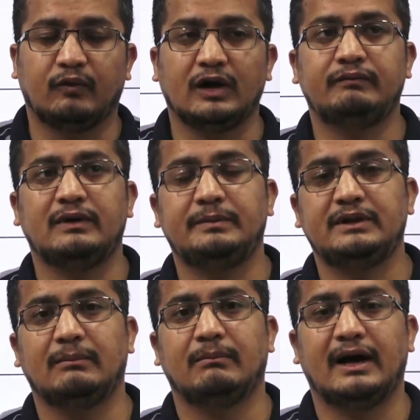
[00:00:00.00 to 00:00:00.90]
what will be
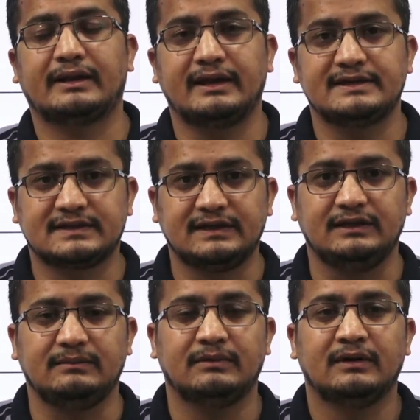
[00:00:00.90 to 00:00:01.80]
the marking
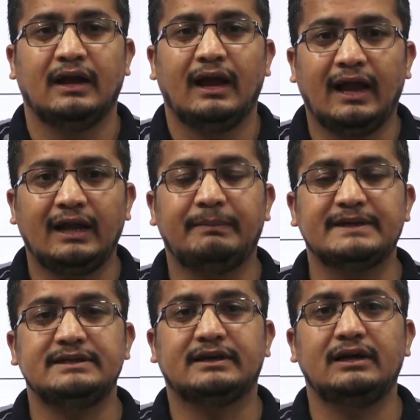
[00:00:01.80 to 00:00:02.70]
scheme and
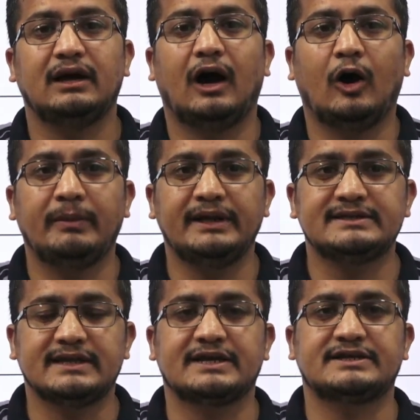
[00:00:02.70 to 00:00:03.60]
basically how many
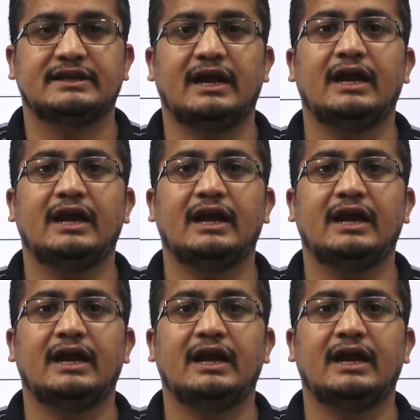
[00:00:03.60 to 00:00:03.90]
section